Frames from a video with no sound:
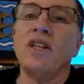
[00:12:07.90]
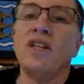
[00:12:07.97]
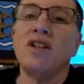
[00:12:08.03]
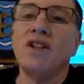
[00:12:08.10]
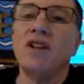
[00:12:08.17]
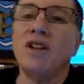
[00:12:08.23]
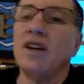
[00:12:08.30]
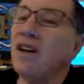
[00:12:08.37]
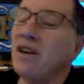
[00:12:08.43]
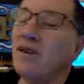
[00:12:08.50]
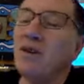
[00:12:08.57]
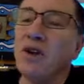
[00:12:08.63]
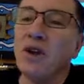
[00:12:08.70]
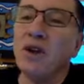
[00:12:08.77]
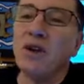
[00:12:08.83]
in
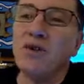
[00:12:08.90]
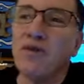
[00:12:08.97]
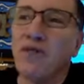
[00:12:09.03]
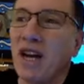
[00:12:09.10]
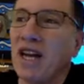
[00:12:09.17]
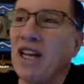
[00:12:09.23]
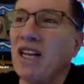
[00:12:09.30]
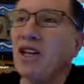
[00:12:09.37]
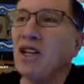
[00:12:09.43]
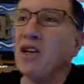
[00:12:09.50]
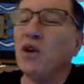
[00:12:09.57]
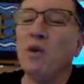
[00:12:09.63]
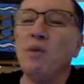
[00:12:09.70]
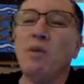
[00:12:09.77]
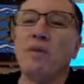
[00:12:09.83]
finding a
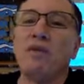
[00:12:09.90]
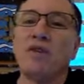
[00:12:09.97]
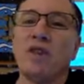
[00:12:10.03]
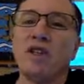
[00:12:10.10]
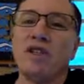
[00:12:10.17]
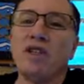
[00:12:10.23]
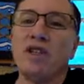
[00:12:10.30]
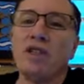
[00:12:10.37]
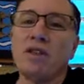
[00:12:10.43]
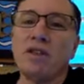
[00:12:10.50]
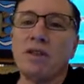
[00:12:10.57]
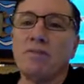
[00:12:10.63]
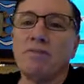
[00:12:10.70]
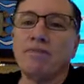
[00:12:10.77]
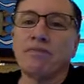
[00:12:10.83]
group of
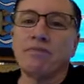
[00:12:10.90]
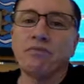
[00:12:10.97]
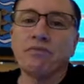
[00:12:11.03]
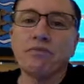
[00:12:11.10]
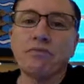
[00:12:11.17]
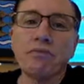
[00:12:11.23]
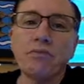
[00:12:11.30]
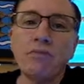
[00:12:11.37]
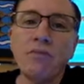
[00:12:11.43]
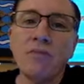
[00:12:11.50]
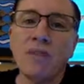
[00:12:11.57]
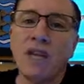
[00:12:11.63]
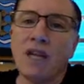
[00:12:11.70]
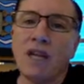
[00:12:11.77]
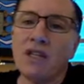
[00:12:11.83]
Christians
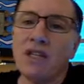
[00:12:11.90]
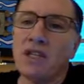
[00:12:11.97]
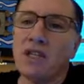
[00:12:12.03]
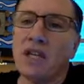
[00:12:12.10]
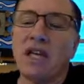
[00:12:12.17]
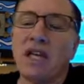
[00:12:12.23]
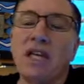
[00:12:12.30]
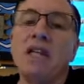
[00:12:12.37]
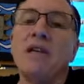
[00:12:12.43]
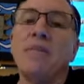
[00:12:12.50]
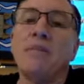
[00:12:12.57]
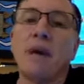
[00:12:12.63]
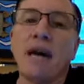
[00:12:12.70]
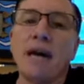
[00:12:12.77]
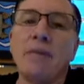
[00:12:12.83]
and study the
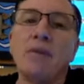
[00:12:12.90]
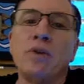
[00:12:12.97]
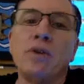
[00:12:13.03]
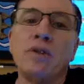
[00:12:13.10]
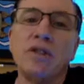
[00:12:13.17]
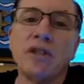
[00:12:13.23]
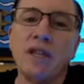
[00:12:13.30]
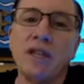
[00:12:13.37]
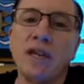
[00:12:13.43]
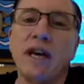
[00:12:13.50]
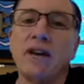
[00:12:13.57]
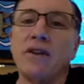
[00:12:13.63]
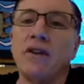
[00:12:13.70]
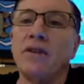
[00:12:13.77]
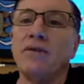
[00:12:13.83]
Bible
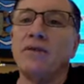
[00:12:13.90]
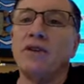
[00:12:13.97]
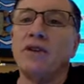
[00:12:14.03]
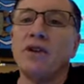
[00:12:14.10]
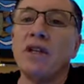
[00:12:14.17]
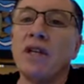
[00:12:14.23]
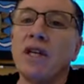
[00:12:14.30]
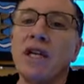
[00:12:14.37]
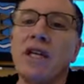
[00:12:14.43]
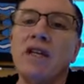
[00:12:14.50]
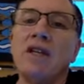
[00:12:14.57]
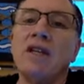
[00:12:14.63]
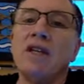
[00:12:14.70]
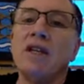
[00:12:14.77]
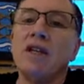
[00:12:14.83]
together. And if you're
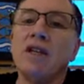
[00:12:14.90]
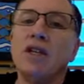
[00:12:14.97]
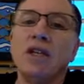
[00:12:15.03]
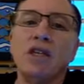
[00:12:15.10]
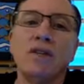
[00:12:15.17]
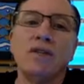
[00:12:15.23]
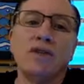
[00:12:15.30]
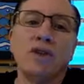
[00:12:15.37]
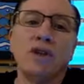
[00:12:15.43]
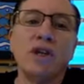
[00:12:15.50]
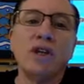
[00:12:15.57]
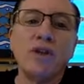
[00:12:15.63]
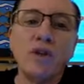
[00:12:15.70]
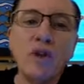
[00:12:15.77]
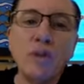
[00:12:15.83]
looking for a
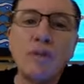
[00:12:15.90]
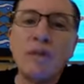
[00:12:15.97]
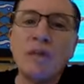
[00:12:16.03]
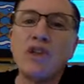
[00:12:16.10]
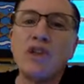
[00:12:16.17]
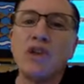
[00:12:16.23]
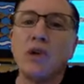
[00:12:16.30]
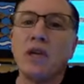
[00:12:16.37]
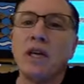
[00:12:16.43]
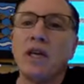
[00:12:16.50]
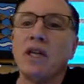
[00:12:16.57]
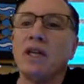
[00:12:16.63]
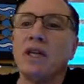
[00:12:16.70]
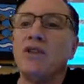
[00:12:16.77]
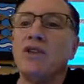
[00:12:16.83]
group to join
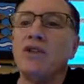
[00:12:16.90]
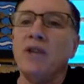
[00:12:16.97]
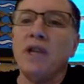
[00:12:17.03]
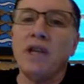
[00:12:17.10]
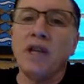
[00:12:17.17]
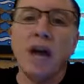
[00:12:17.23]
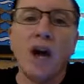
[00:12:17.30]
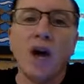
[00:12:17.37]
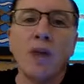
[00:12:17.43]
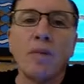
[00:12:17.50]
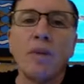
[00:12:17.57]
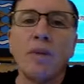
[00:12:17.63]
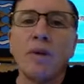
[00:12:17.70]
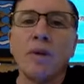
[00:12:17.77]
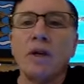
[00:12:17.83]
and you need help,
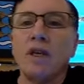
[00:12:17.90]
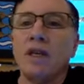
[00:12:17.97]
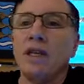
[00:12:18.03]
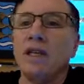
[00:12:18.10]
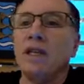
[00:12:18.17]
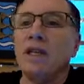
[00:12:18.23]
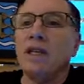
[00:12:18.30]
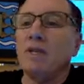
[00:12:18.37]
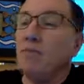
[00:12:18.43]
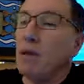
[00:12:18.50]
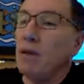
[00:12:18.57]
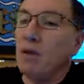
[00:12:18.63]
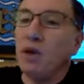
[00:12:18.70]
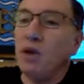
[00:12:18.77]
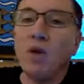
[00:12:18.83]
and
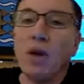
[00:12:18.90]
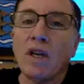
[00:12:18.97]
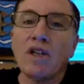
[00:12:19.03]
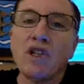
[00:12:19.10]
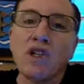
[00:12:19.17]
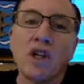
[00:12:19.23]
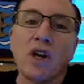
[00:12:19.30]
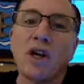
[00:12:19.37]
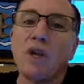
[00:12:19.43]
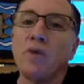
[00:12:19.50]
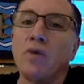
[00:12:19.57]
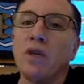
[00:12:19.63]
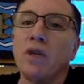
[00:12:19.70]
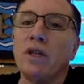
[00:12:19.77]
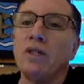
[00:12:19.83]
maybe you want to start
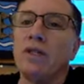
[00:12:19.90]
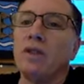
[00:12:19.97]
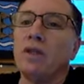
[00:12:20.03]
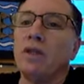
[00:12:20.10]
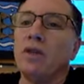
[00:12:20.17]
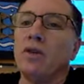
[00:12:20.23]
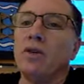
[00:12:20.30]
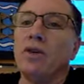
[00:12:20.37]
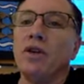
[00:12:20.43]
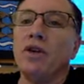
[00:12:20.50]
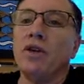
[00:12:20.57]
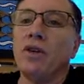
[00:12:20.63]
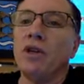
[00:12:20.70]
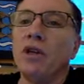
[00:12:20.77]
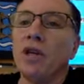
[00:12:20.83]
one, or
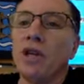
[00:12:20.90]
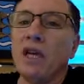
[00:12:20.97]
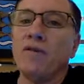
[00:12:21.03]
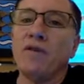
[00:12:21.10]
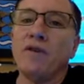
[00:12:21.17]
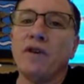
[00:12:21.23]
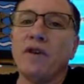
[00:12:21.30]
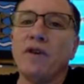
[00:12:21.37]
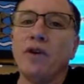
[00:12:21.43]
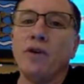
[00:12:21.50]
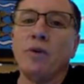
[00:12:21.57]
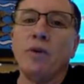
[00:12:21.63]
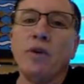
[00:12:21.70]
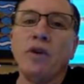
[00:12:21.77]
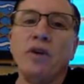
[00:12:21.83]
you're looking for a
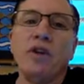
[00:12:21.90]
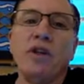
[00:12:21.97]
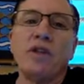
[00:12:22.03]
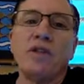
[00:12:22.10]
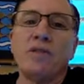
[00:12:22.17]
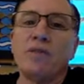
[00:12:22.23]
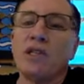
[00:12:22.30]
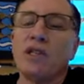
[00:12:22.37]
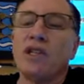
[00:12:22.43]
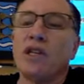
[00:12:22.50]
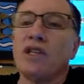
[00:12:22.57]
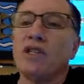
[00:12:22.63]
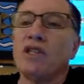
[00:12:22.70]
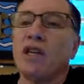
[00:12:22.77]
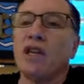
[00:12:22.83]
group and you need some
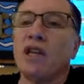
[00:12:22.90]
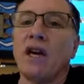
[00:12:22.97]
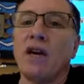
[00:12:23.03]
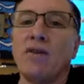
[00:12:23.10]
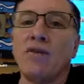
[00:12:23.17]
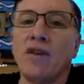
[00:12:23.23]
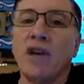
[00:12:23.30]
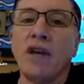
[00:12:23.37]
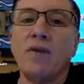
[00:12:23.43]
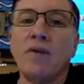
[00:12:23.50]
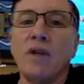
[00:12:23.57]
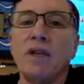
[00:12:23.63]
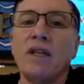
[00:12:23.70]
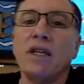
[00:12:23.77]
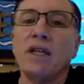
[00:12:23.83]
suggestions on how to find
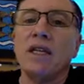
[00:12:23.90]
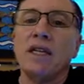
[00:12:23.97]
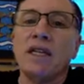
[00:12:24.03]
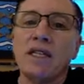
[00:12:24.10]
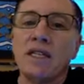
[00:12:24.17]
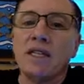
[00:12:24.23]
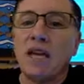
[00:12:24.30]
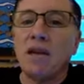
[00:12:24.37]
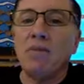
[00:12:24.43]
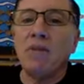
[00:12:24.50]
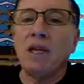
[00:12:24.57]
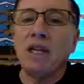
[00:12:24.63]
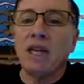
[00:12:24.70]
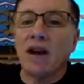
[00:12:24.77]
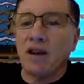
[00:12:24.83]
one, send
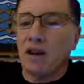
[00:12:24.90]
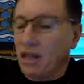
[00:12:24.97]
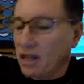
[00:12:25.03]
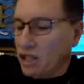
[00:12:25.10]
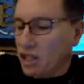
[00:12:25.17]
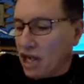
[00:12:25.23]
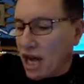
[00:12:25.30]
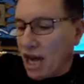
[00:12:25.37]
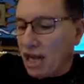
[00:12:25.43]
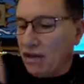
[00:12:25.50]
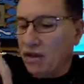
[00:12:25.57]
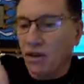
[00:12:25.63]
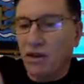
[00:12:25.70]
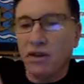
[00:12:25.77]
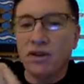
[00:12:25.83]
me down in the chat.
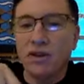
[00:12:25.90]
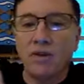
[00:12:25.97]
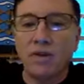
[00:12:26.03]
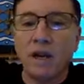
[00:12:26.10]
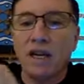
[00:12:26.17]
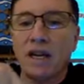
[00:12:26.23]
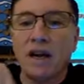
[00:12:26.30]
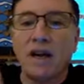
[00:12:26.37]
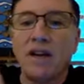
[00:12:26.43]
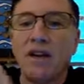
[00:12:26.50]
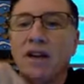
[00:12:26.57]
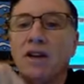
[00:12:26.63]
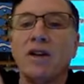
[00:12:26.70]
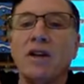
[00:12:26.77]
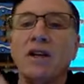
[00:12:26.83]
You can do it right down
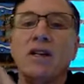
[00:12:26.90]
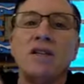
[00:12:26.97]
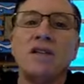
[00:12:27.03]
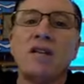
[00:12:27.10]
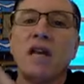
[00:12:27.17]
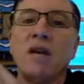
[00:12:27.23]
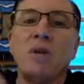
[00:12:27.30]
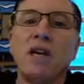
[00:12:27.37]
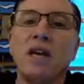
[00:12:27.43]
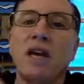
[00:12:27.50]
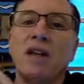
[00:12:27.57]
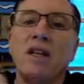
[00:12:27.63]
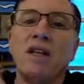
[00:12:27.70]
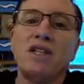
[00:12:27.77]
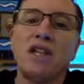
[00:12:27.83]
here. Send me
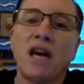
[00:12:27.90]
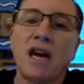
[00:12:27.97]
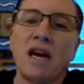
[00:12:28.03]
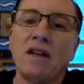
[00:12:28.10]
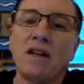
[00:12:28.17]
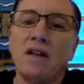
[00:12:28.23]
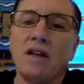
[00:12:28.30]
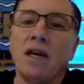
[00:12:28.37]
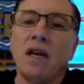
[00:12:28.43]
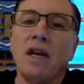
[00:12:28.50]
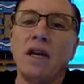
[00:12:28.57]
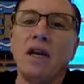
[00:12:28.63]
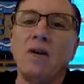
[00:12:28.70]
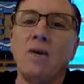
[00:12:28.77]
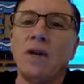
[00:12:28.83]
down in the chat
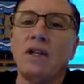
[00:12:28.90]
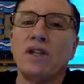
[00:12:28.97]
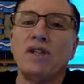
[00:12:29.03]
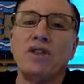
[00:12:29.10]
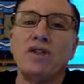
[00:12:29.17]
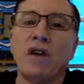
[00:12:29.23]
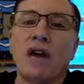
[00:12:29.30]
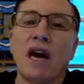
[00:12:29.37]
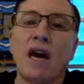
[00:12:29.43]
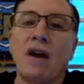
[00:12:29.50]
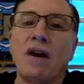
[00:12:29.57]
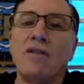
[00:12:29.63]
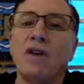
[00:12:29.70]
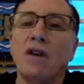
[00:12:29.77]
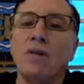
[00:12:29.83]
any questions you
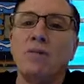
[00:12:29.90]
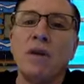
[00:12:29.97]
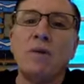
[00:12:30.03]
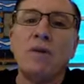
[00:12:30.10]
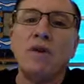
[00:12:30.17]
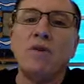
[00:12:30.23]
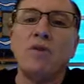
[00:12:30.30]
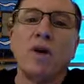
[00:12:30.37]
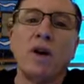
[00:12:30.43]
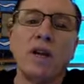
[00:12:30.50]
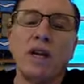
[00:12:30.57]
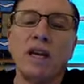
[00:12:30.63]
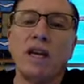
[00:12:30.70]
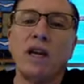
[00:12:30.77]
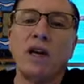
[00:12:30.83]
have. Maybe you want to
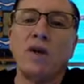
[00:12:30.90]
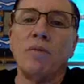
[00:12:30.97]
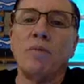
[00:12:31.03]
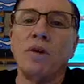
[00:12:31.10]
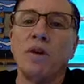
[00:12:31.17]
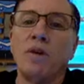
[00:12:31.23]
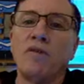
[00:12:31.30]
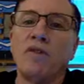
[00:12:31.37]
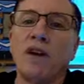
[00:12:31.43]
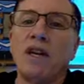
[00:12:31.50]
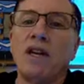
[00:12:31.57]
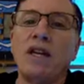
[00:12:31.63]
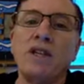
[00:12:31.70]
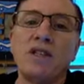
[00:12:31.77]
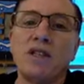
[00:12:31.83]
get help
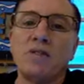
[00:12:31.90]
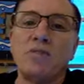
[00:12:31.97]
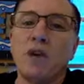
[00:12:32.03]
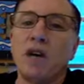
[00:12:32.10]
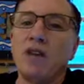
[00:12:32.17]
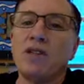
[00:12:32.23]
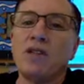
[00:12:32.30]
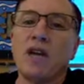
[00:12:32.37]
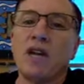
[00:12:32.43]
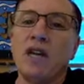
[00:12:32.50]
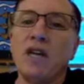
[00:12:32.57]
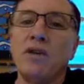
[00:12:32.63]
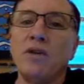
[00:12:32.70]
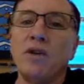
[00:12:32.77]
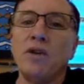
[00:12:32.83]
finding a study
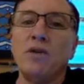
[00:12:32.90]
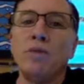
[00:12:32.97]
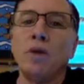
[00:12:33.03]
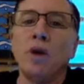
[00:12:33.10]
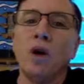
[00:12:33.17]
group,